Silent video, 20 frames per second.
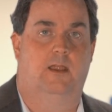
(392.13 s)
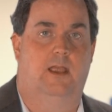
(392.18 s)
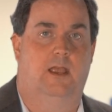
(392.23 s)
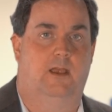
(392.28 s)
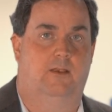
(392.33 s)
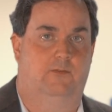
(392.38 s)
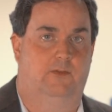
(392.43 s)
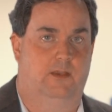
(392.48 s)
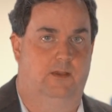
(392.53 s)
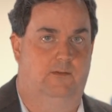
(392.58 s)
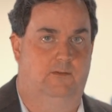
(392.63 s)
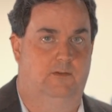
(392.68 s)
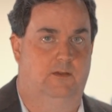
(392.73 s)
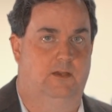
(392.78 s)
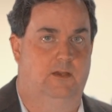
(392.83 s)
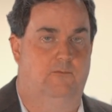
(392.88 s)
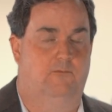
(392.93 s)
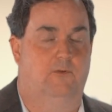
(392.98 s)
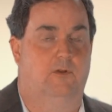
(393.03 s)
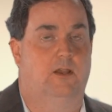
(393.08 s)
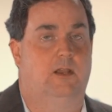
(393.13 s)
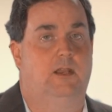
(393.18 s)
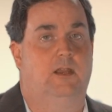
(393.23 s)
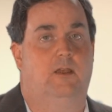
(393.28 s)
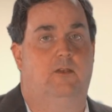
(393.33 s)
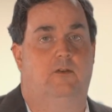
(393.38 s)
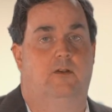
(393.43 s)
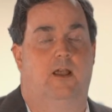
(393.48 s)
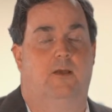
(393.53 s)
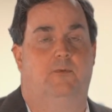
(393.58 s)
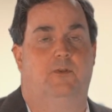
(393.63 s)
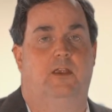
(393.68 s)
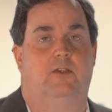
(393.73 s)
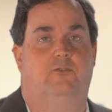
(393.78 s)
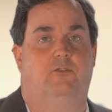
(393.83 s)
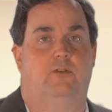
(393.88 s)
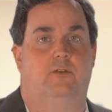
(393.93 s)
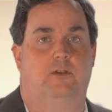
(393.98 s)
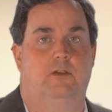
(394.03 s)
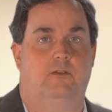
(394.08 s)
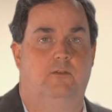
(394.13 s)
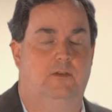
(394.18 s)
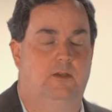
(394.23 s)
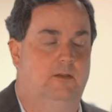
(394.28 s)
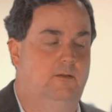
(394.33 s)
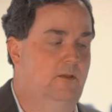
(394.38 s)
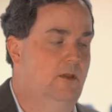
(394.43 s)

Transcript: as they see for any other application they're using.